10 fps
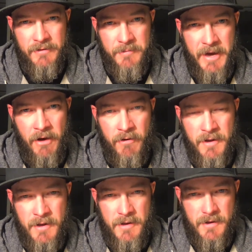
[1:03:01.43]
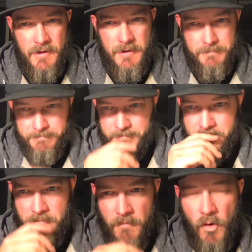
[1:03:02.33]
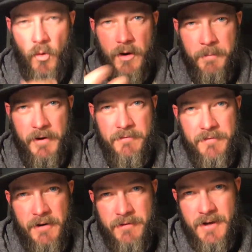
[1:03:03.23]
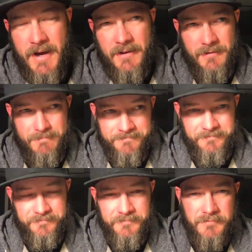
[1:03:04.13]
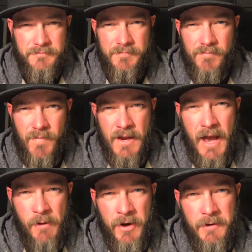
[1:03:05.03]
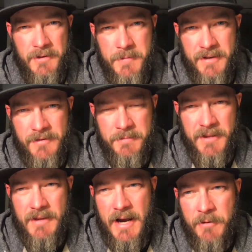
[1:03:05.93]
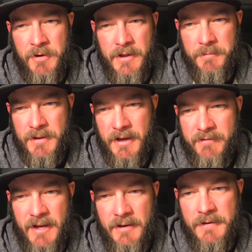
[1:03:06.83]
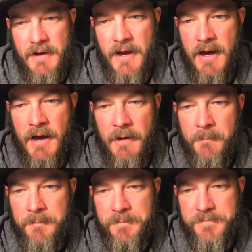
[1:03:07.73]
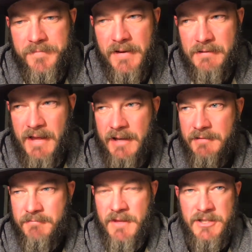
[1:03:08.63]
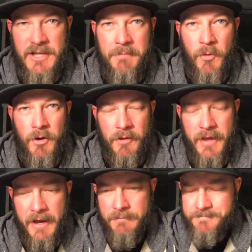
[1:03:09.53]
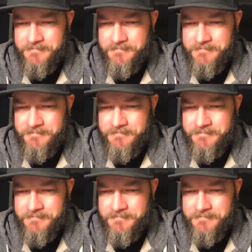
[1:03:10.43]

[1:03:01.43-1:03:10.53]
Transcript: about or put in front of you guys, I want it to be something that I really believe in. Like the Jetboil thing.